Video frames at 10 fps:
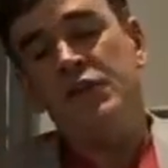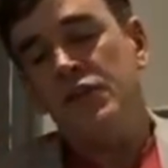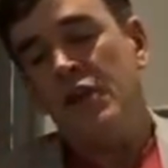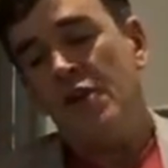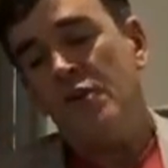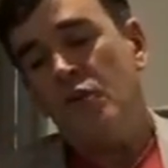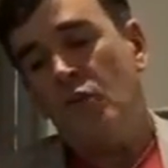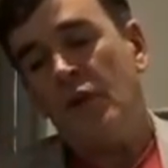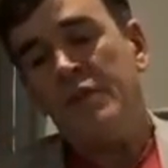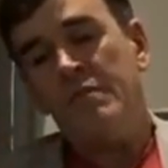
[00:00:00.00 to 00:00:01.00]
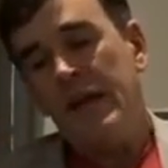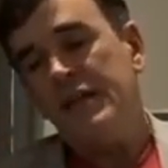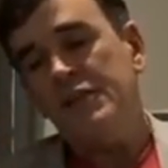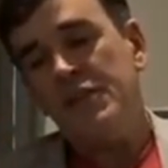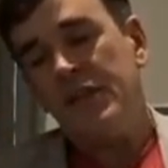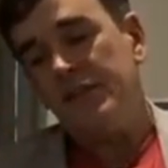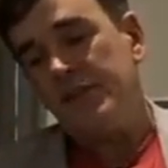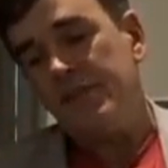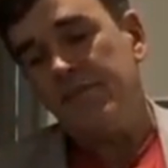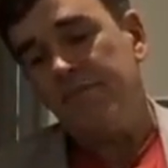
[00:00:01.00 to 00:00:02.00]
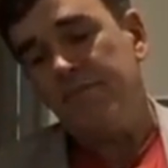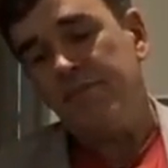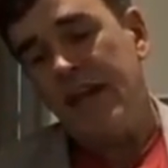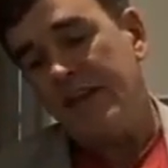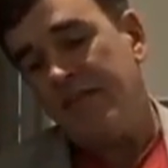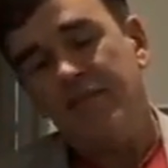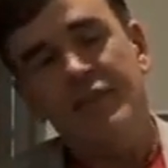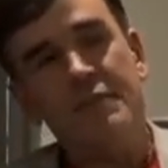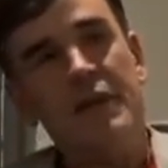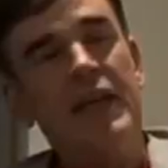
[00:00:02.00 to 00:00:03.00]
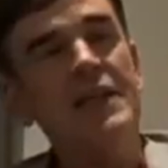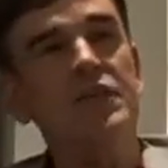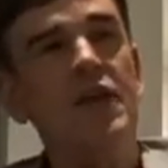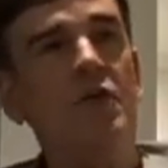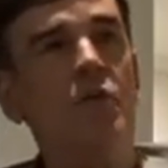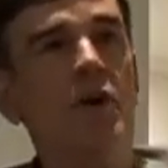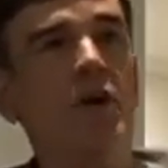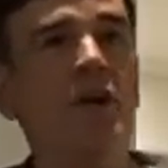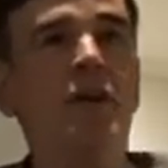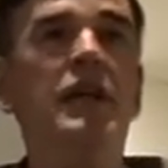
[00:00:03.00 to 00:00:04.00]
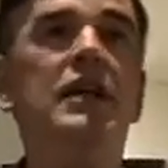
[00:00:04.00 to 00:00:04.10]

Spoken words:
so what it means is that, you know, my legs don't work.